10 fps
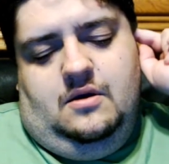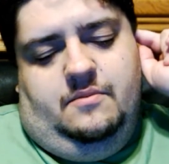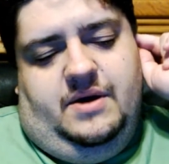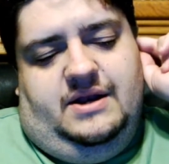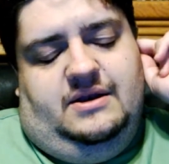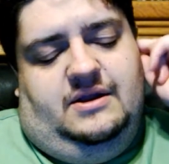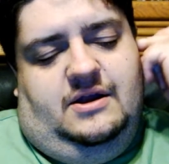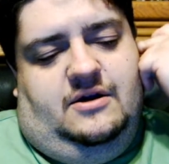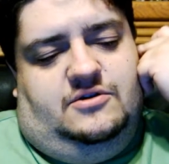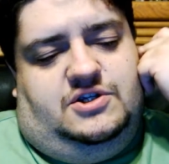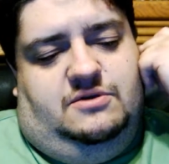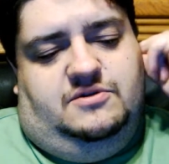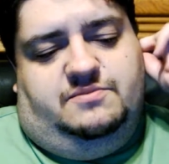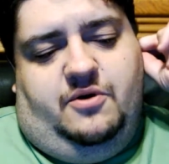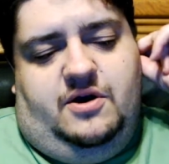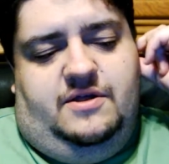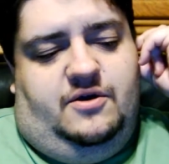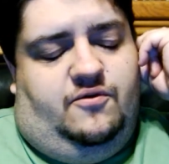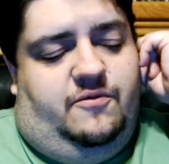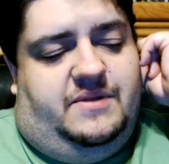But you know, she was part of the
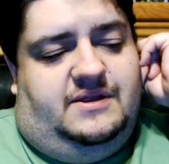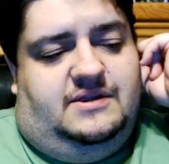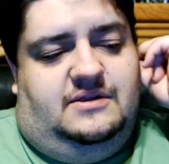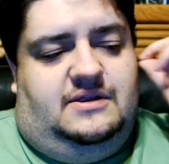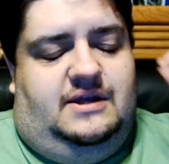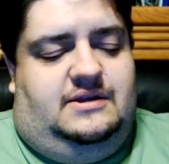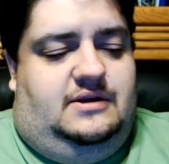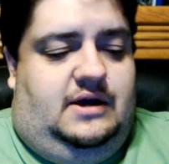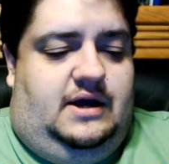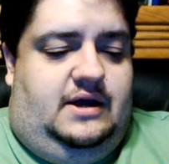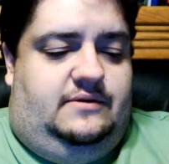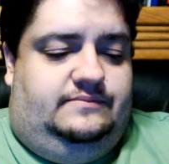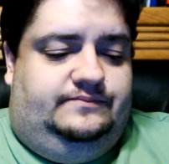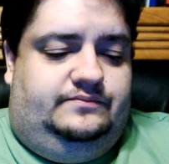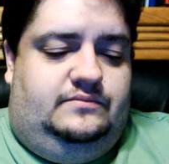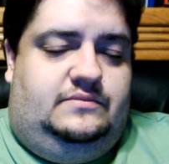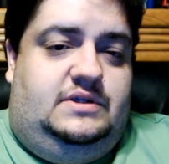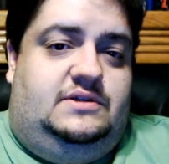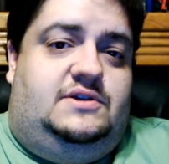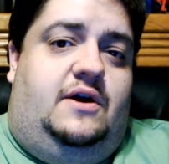group that that uh,
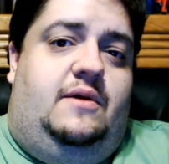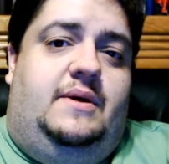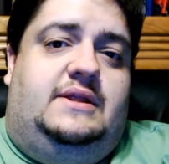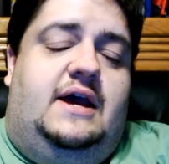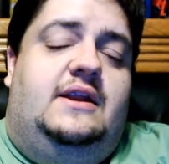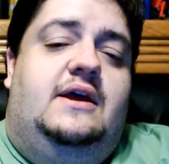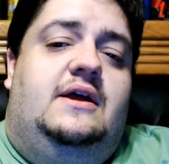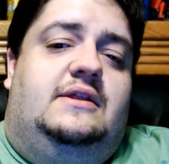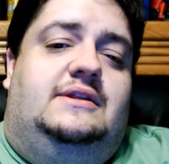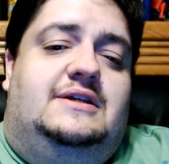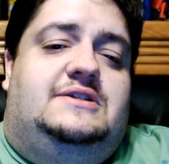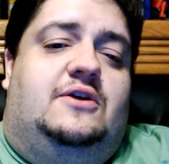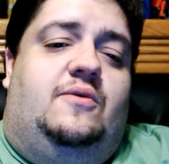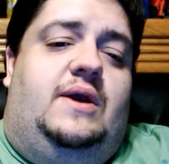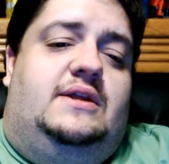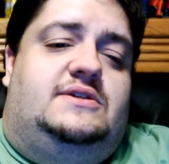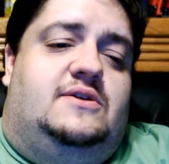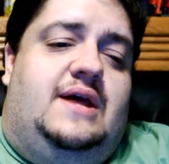sorry about that that disagreed. So